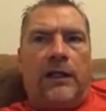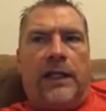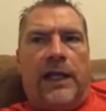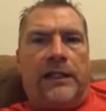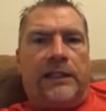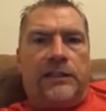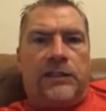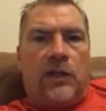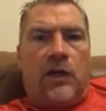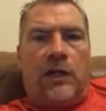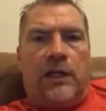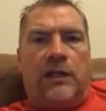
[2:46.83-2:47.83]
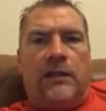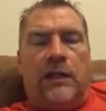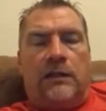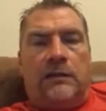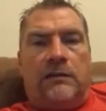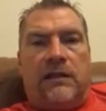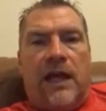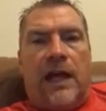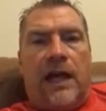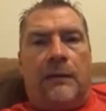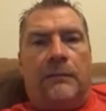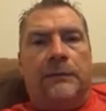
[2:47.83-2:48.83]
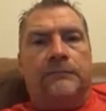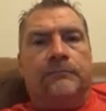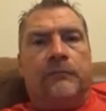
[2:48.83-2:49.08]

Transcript: Getting Started tab.